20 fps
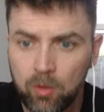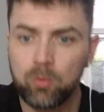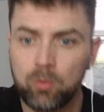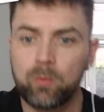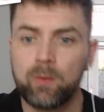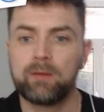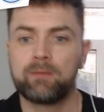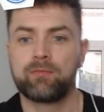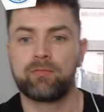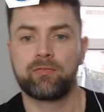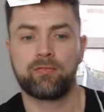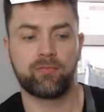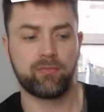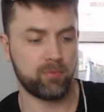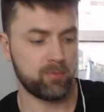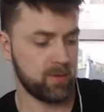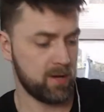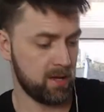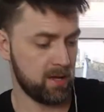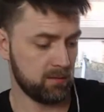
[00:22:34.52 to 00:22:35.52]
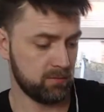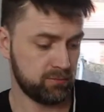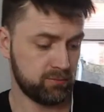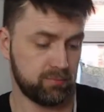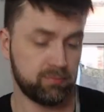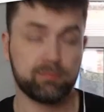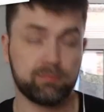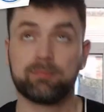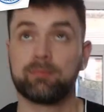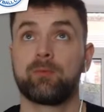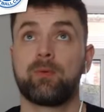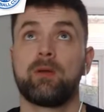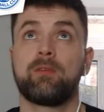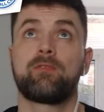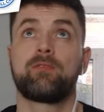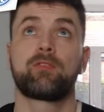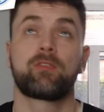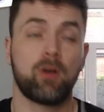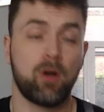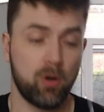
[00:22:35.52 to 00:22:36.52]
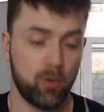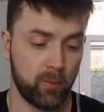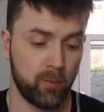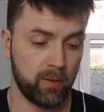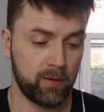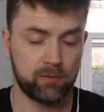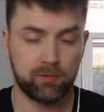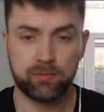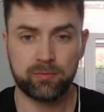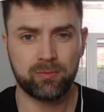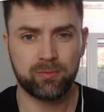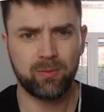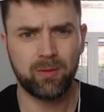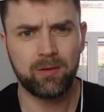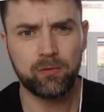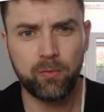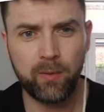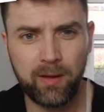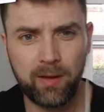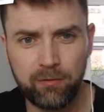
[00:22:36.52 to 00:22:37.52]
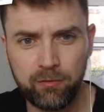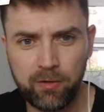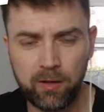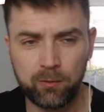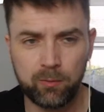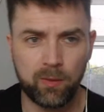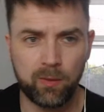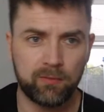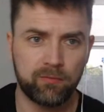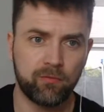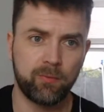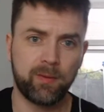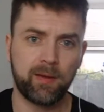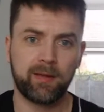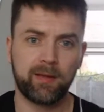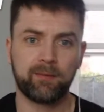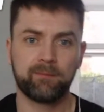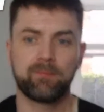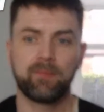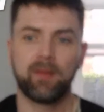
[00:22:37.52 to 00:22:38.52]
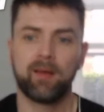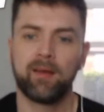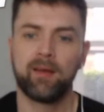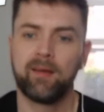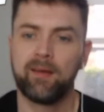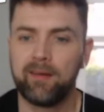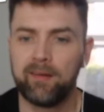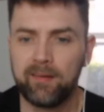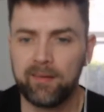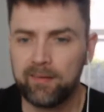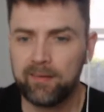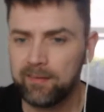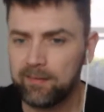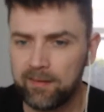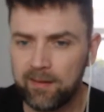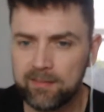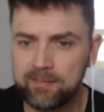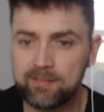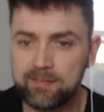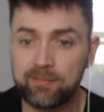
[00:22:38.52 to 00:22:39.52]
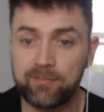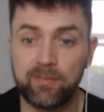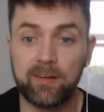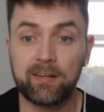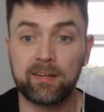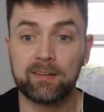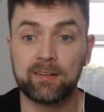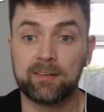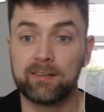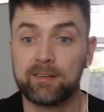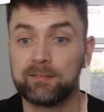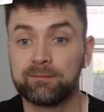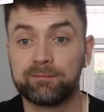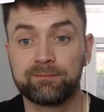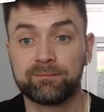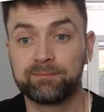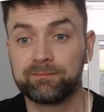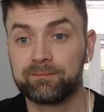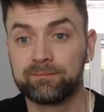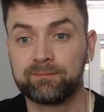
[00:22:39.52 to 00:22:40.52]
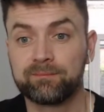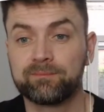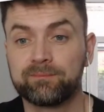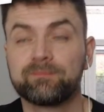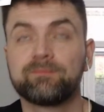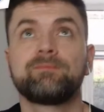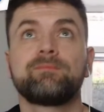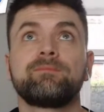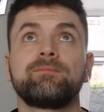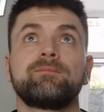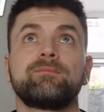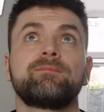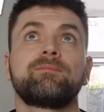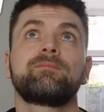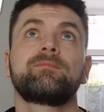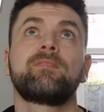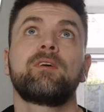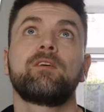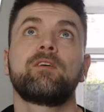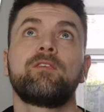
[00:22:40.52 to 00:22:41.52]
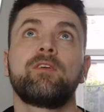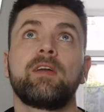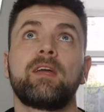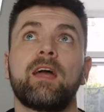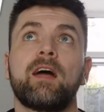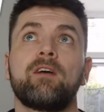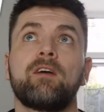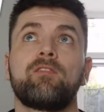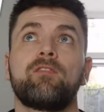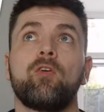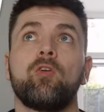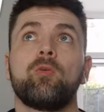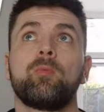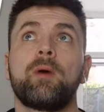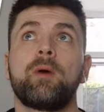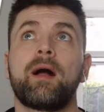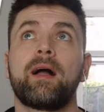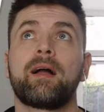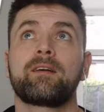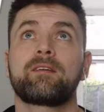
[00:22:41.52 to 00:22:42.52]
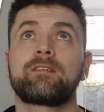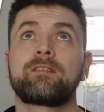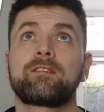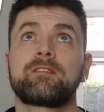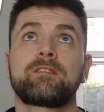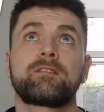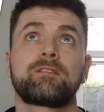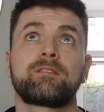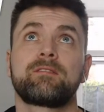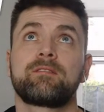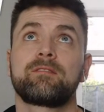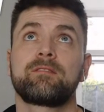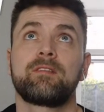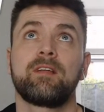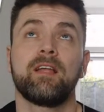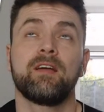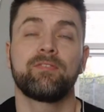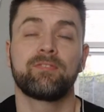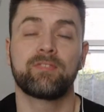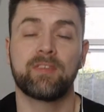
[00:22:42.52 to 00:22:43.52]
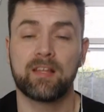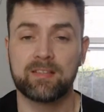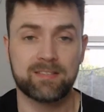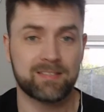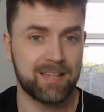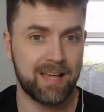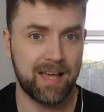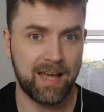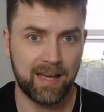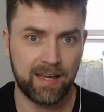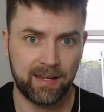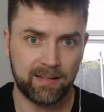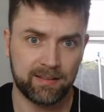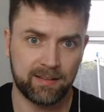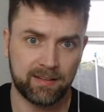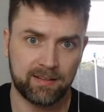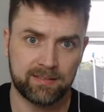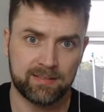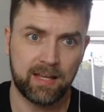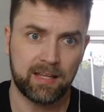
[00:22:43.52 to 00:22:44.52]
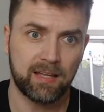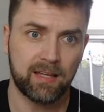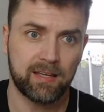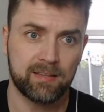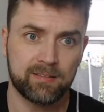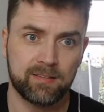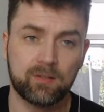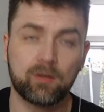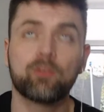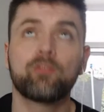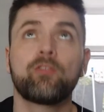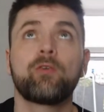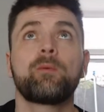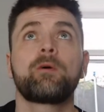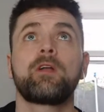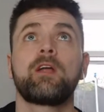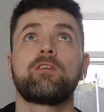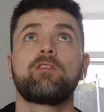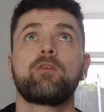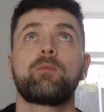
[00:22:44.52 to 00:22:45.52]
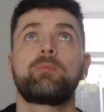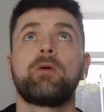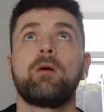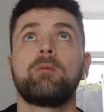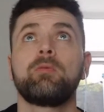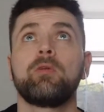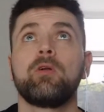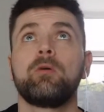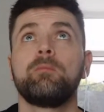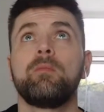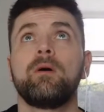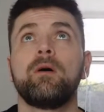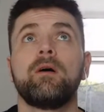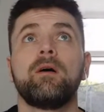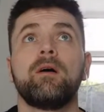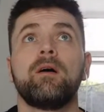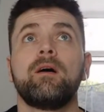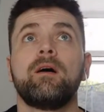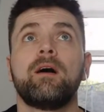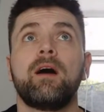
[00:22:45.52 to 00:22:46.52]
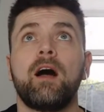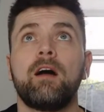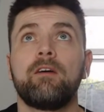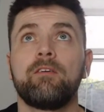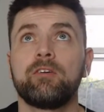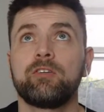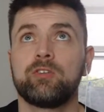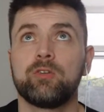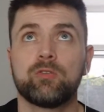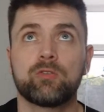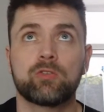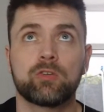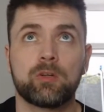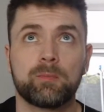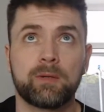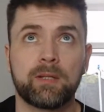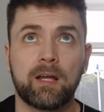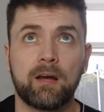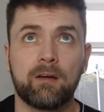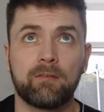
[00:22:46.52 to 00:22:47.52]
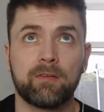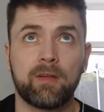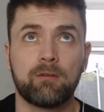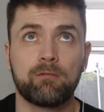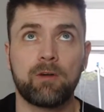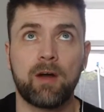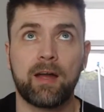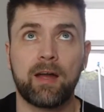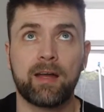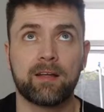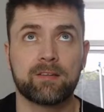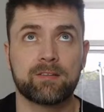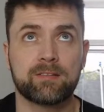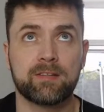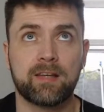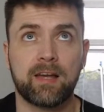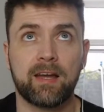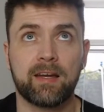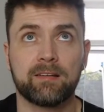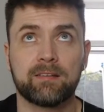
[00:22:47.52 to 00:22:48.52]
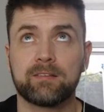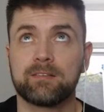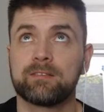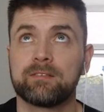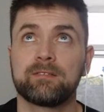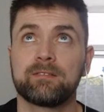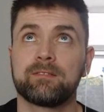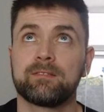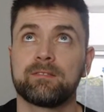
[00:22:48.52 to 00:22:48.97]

No width. Well, width's always. When have we ever had width, mate? That's the thing. I think our fullbacks, the left-hand side in Tellez, I don't think we're going to have a problem. Our issue is going to be down that right-hand side.